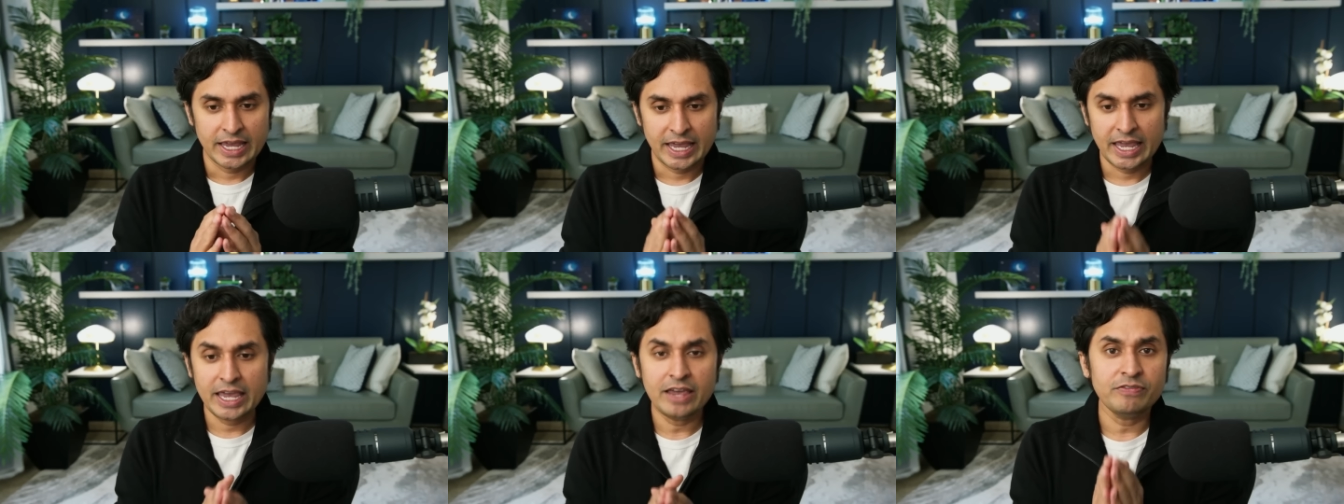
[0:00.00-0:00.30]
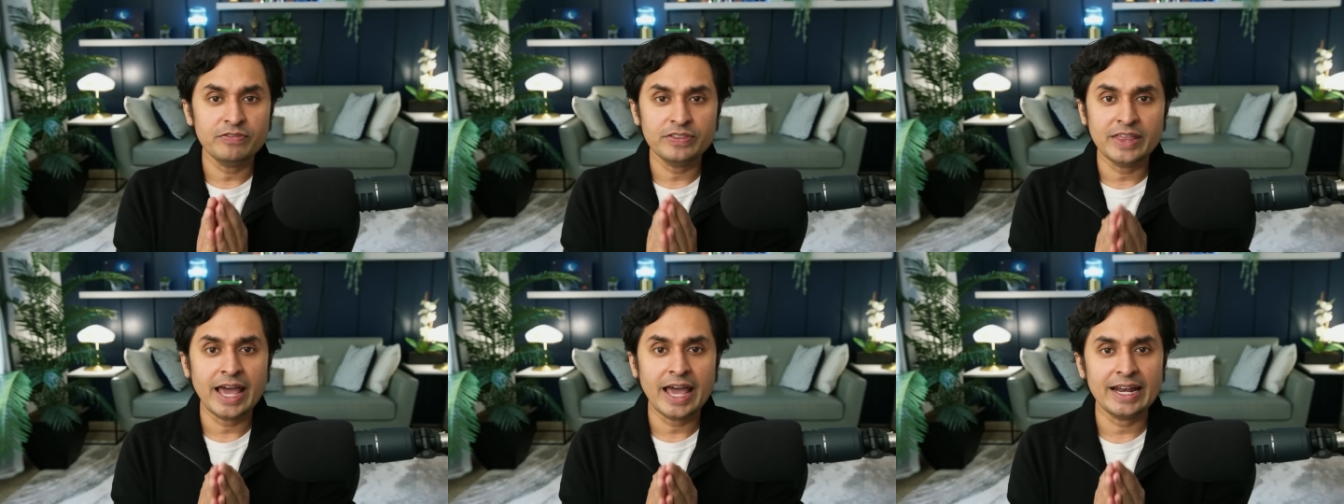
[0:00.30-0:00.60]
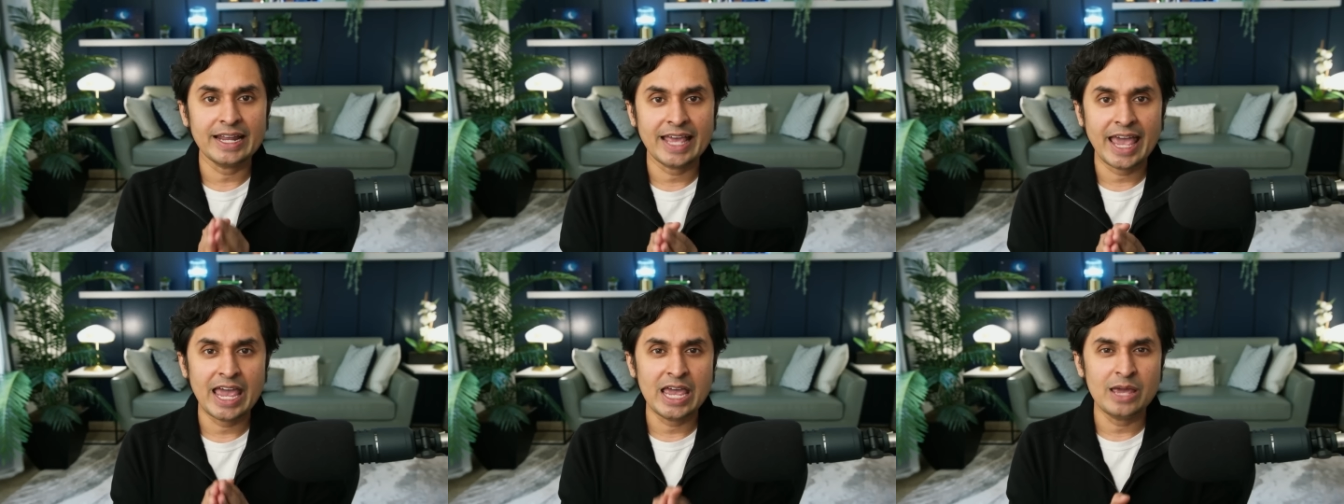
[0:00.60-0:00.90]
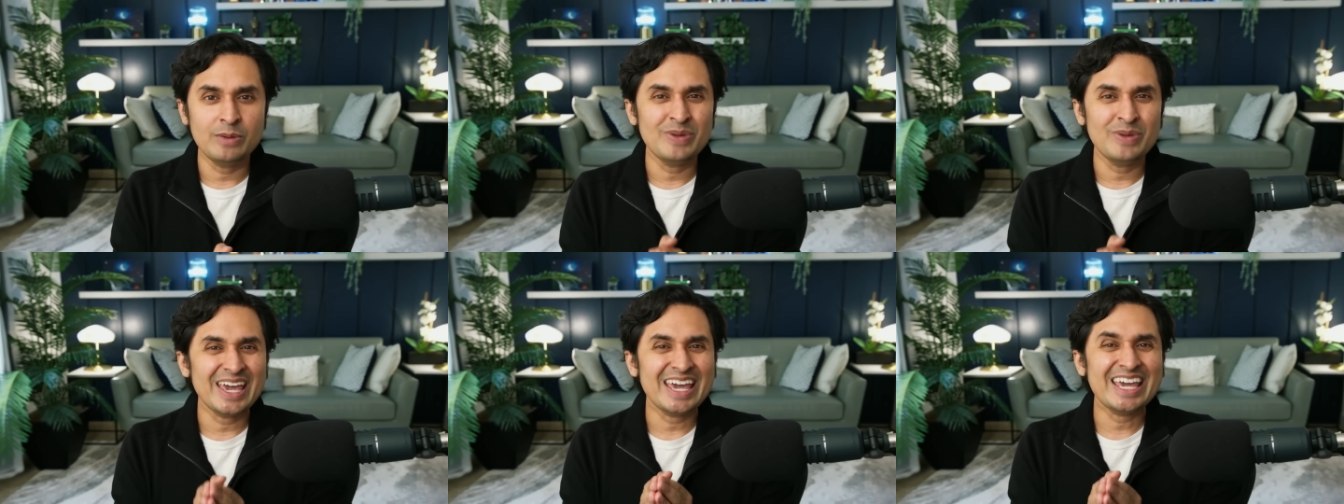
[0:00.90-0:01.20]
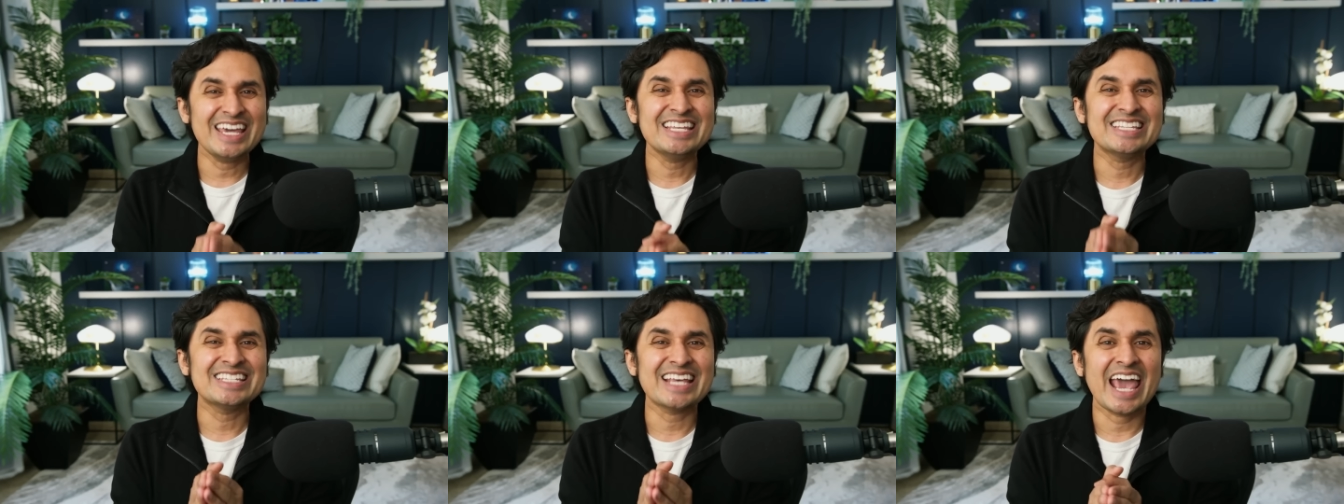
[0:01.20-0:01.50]
If that game
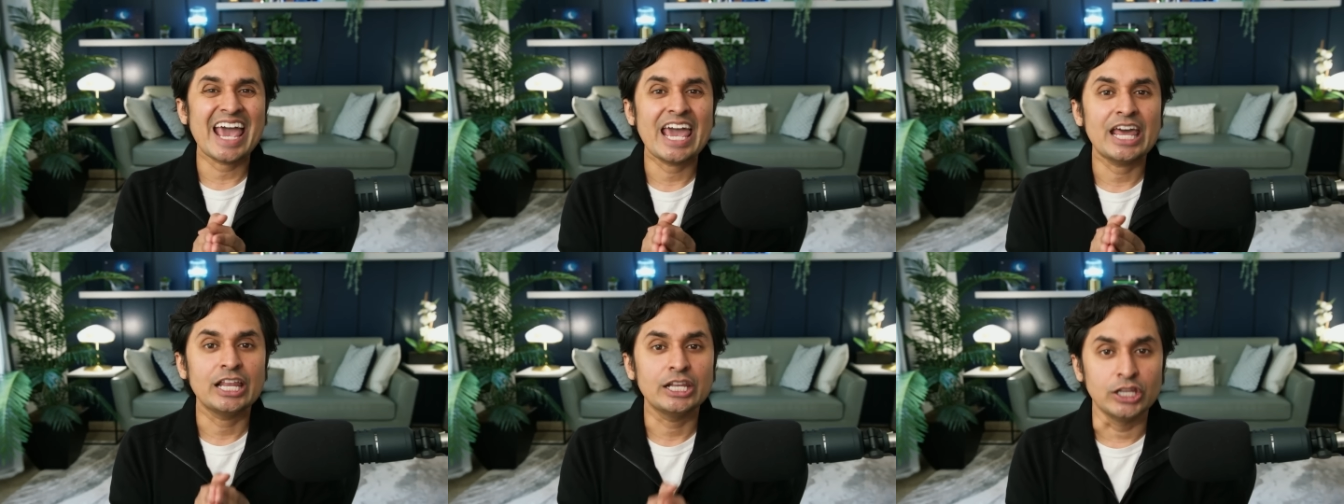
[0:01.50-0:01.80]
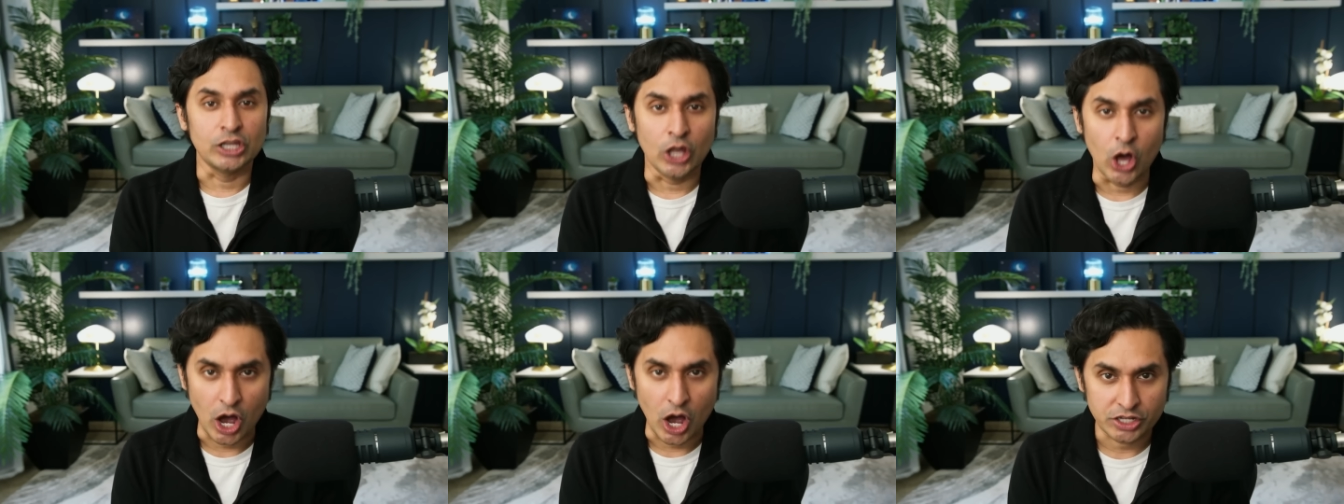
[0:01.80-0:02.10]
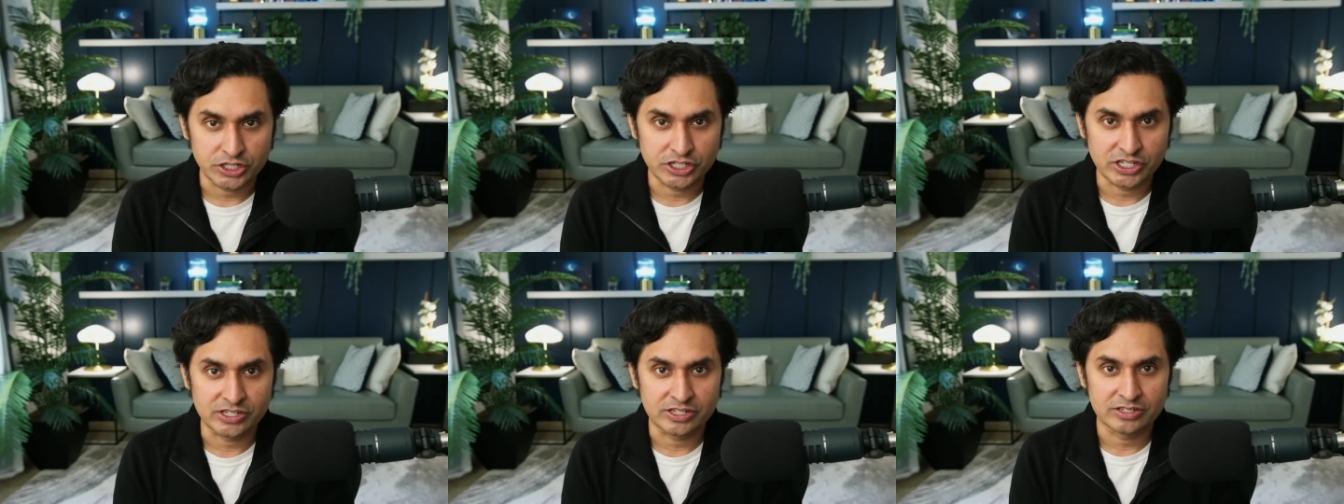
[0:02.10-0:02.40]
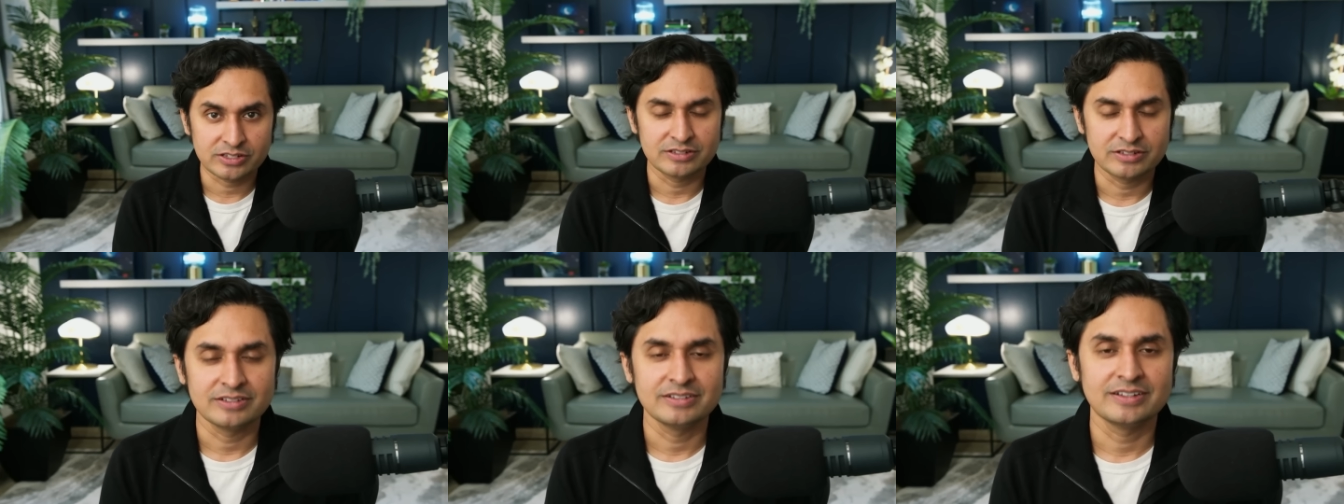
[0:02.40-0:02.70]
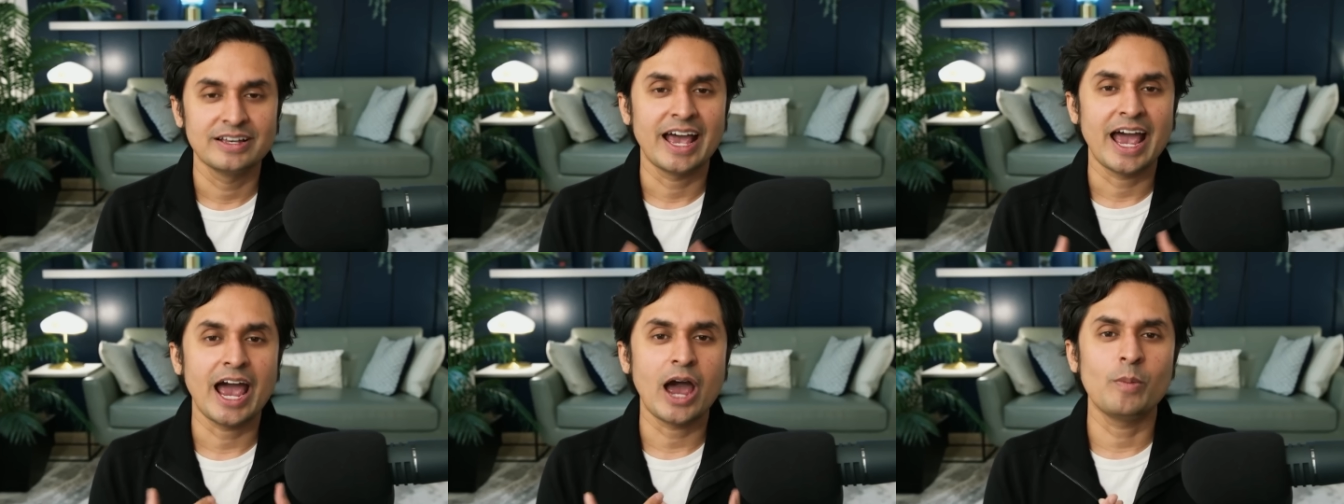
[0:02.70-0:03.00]
is a loss,
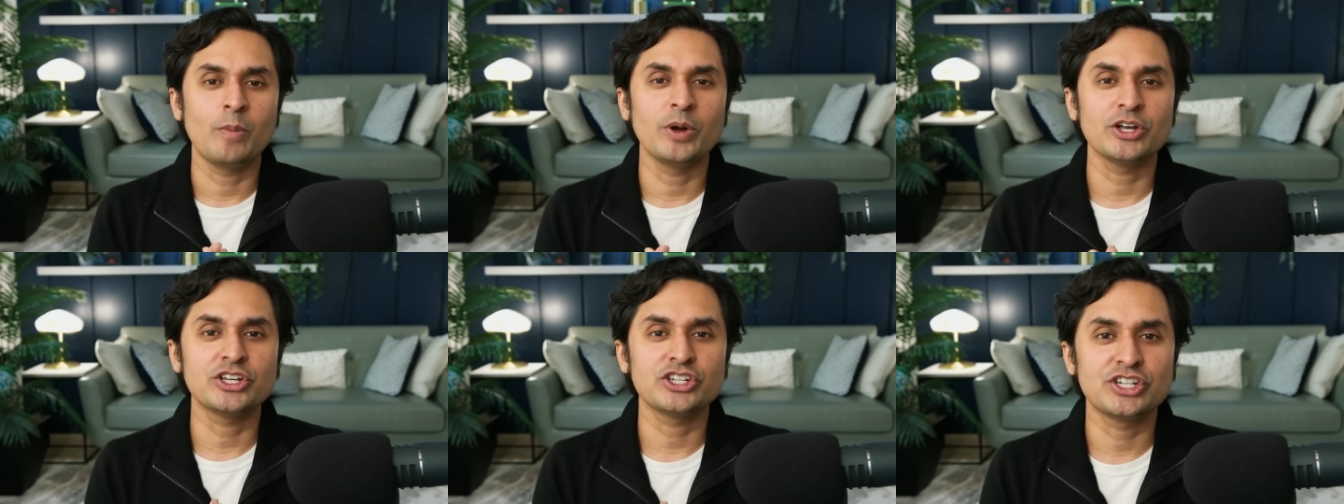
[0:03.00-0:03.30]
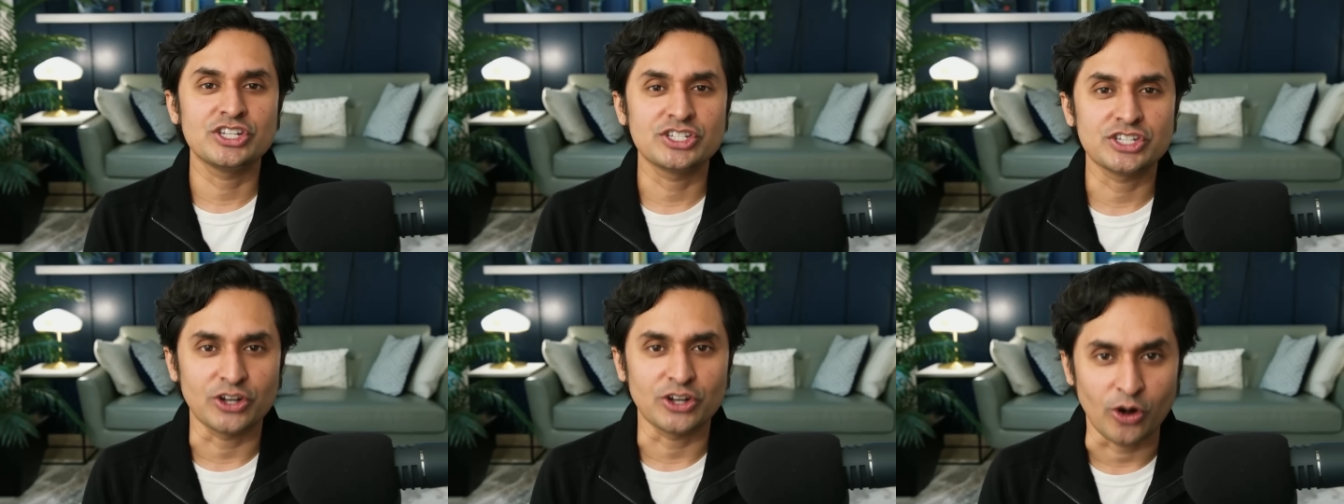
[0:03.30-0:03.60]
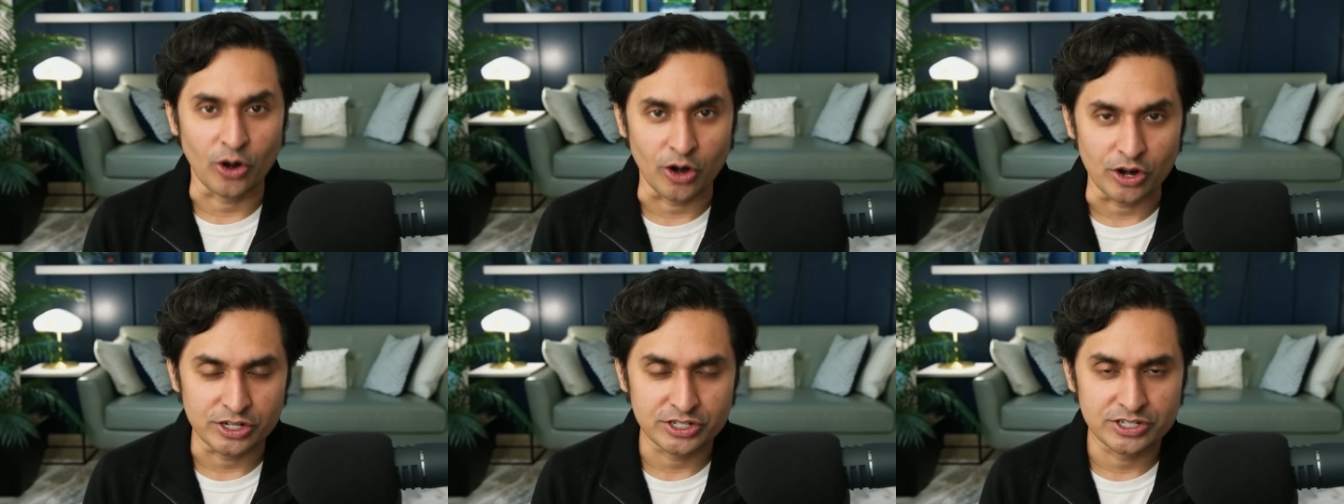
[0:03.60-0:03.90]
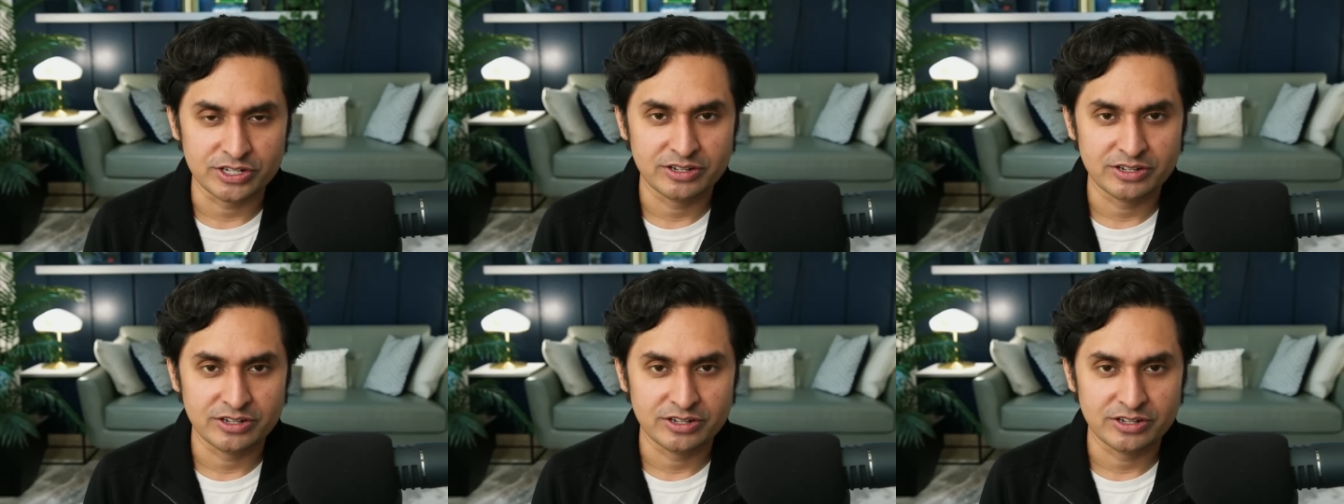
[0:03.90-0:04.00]
how much does it hurt,